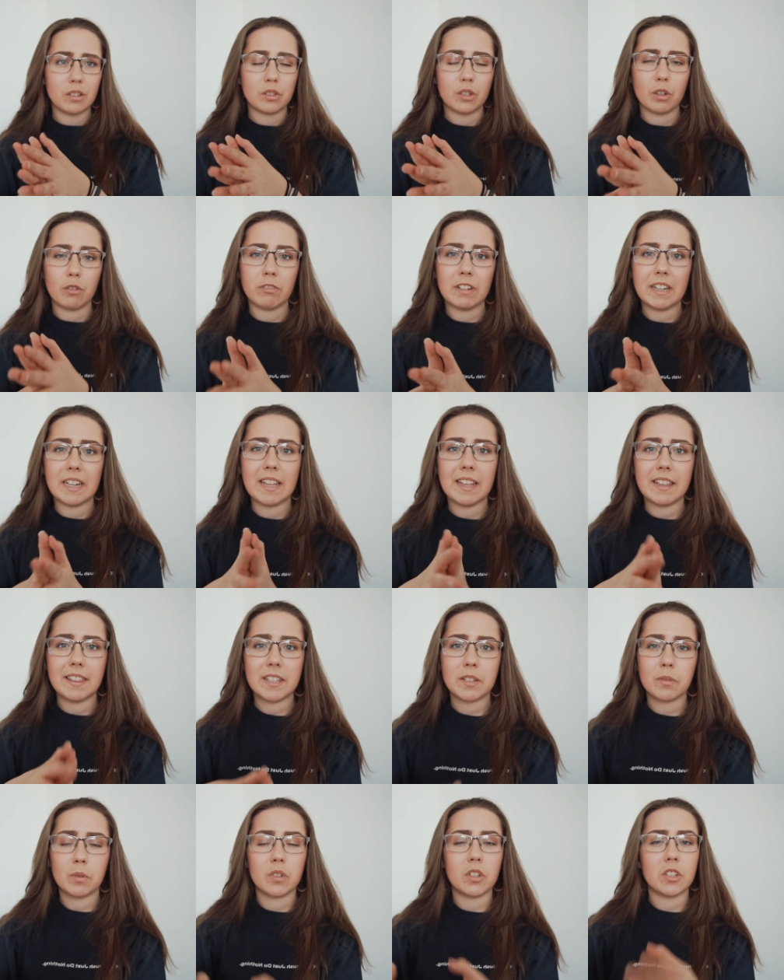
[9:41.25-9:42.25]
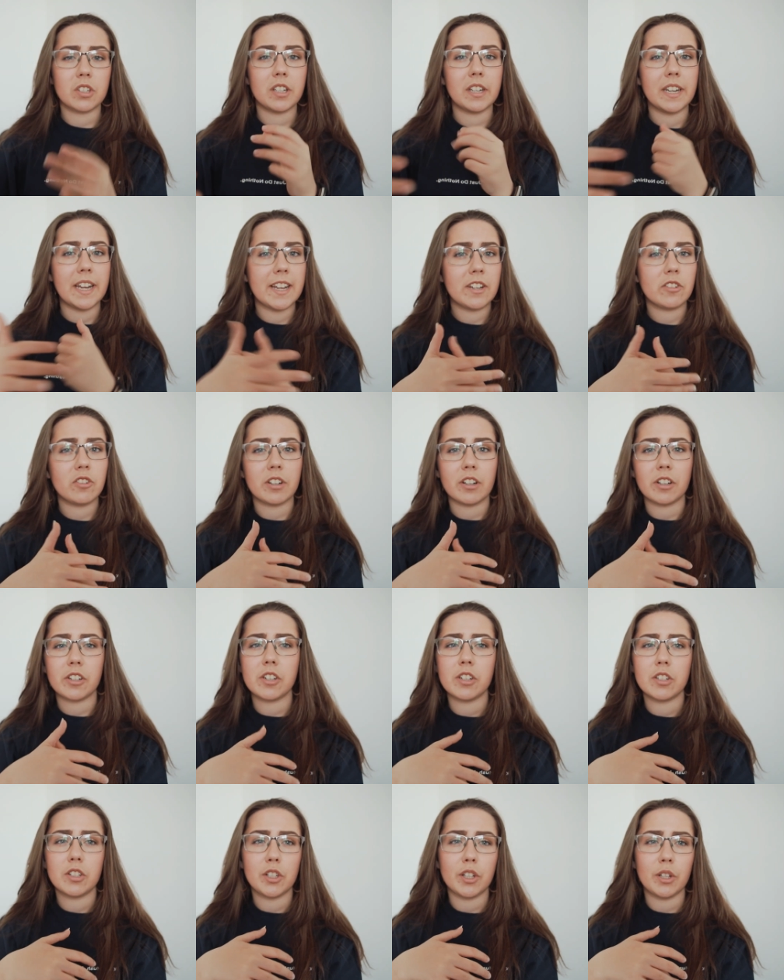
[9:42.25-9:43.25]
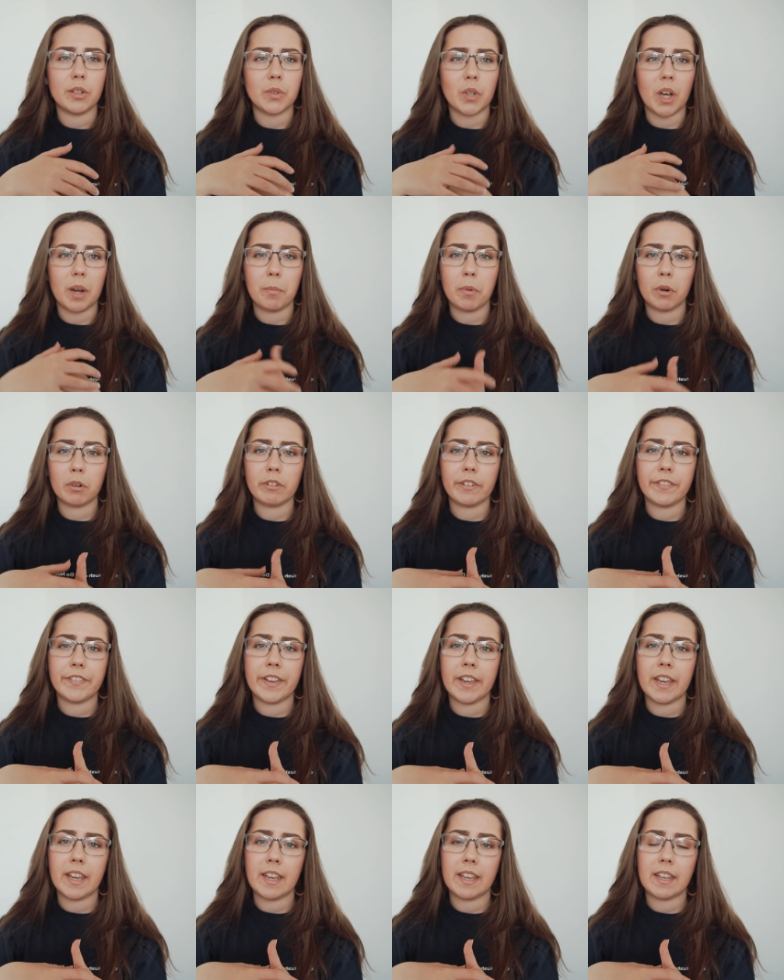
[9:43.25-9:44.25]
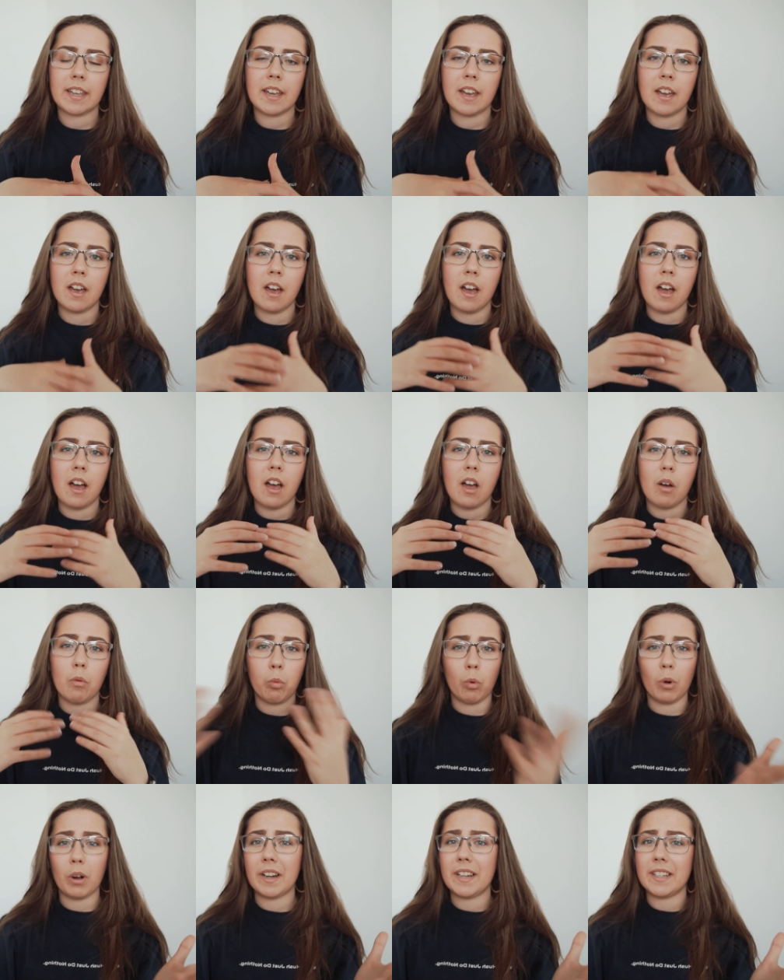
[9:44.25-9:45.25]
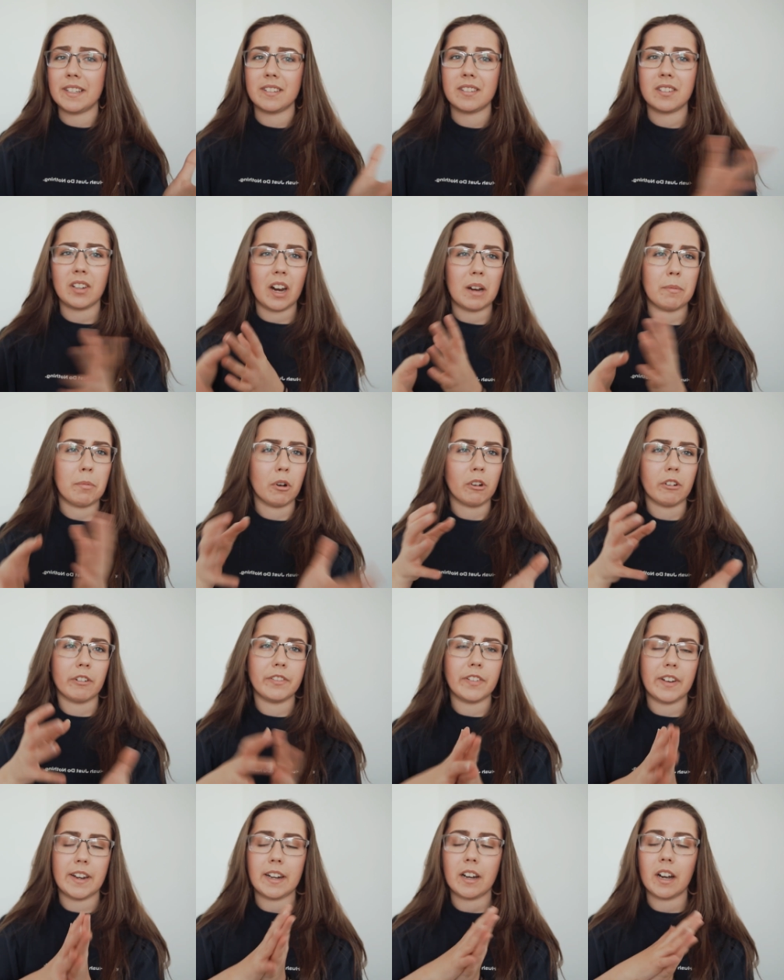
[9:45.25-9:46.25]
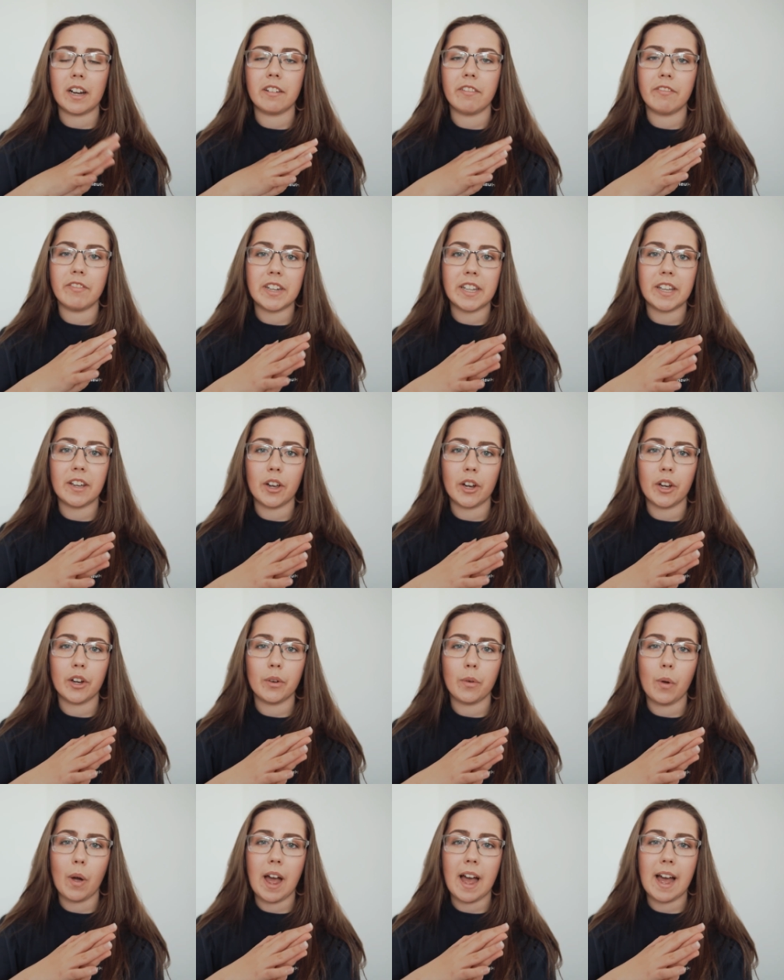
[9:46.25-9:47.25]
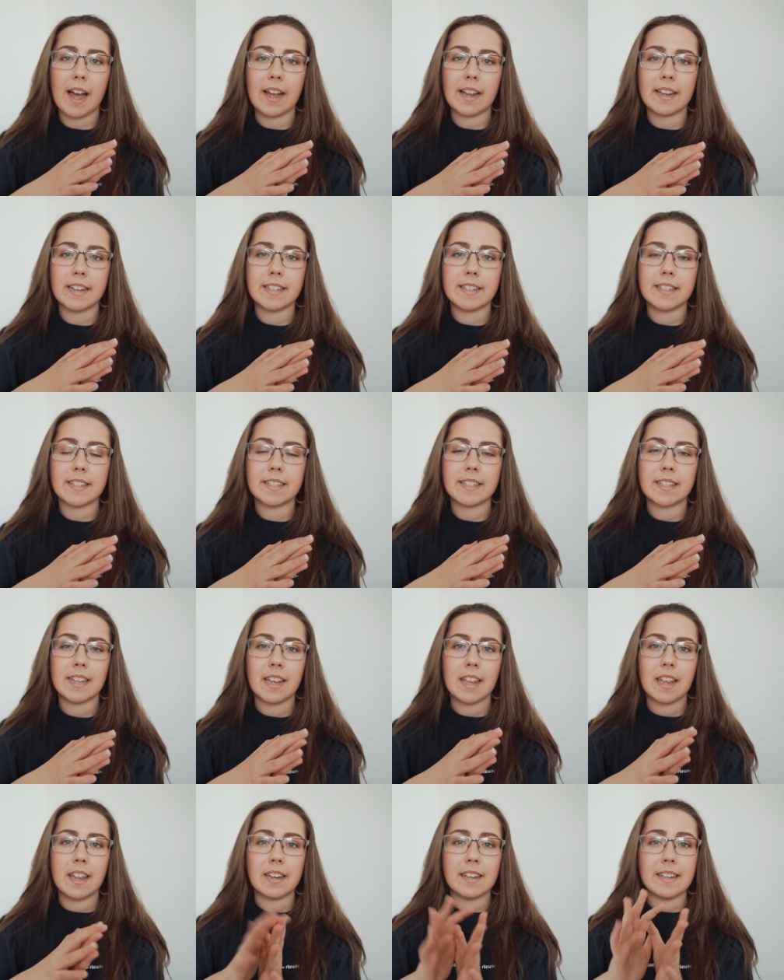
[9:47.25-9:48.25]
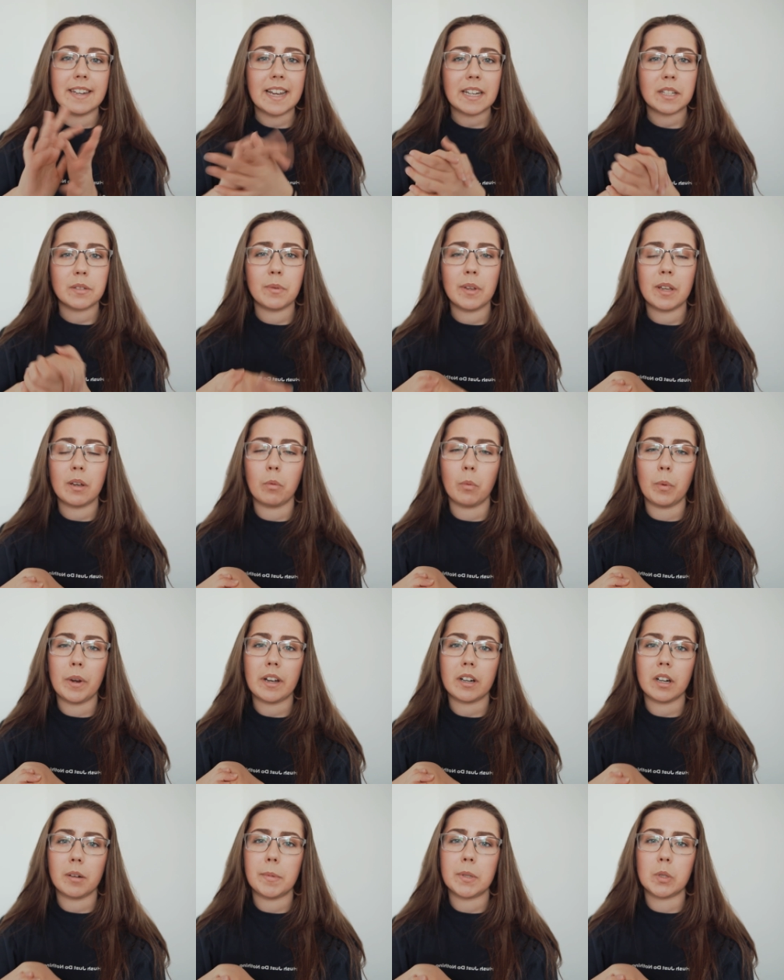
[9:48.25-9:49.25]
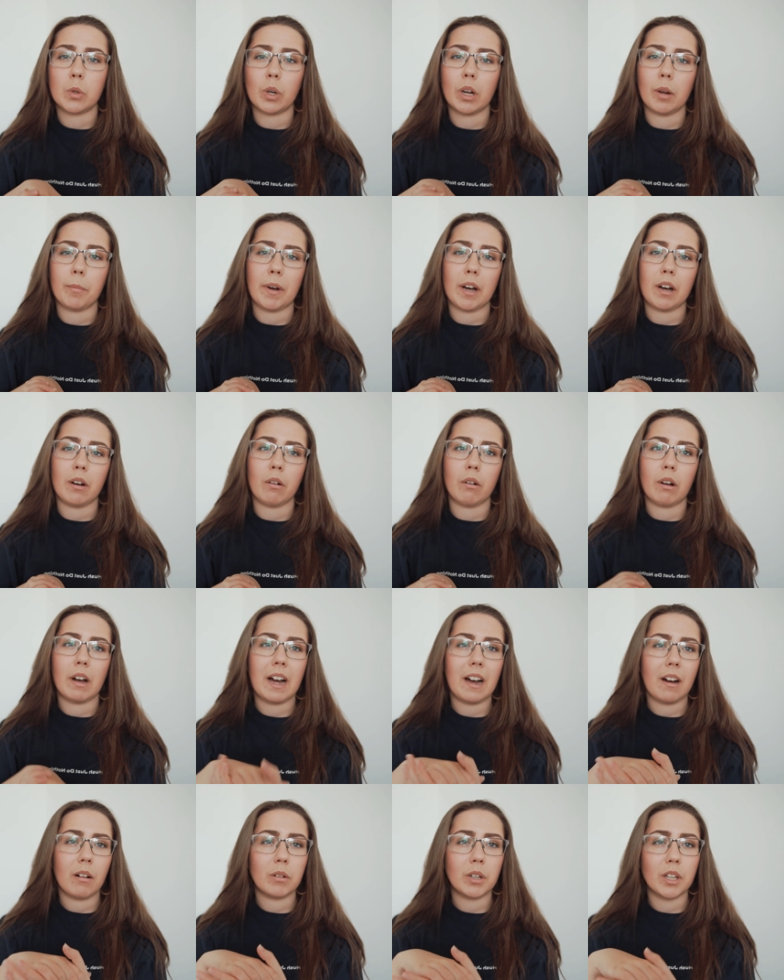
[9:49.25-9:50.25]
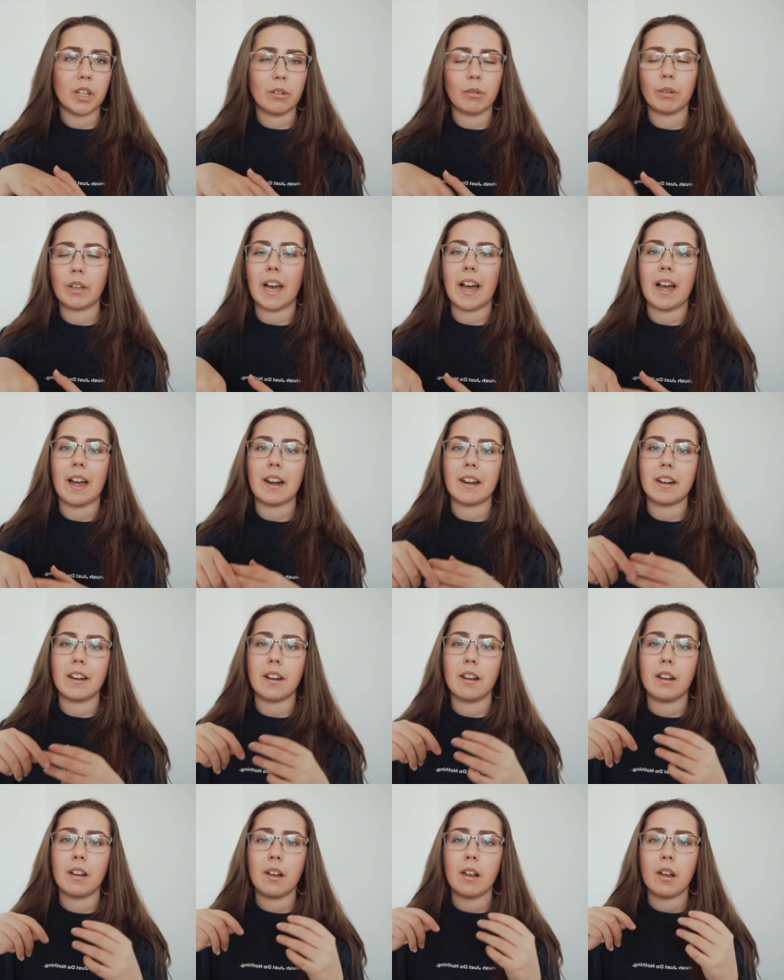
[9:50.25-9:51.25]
So really, this was just an introduction to typography, what is typography kind of video, and next week we are going to be talking about how you can